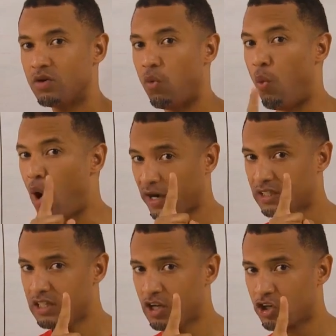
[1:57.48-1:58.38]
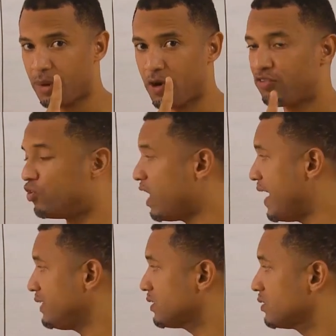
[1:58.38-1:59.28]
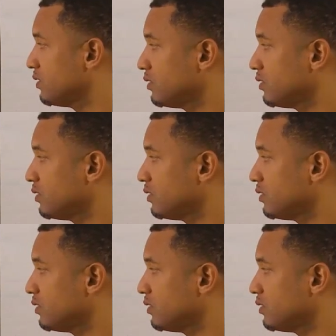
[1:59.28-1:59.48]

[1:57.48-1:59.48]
1 kilogram of rice